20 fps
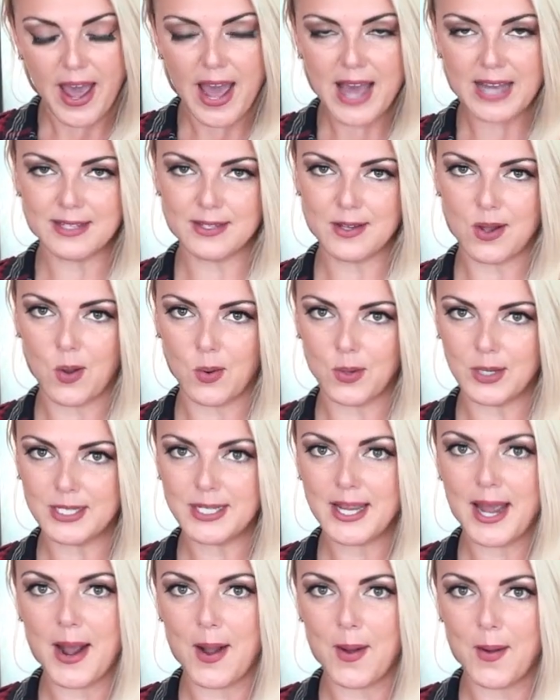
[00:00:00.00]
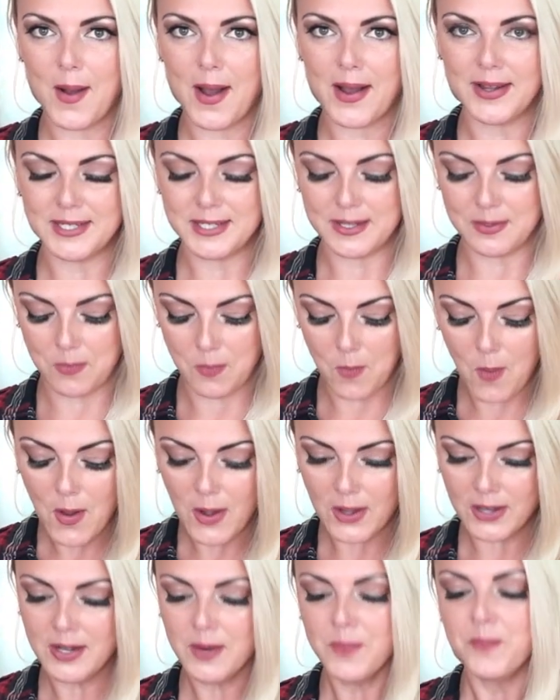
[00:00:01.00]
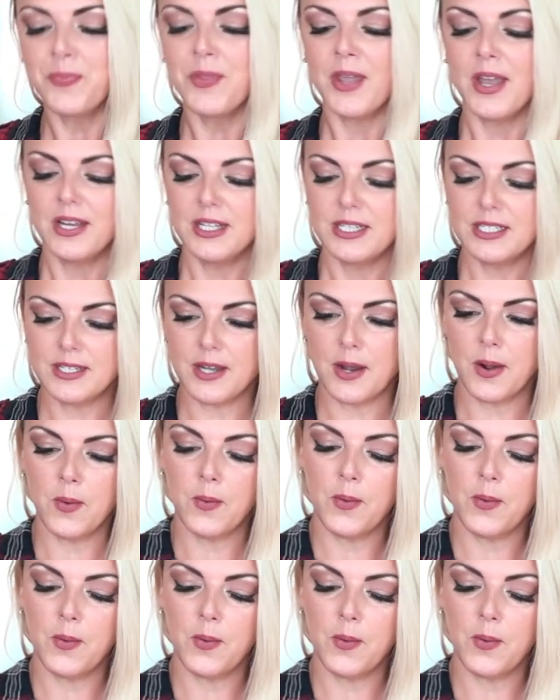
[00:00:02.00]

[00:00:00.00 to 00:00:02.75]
as always, how I did one. So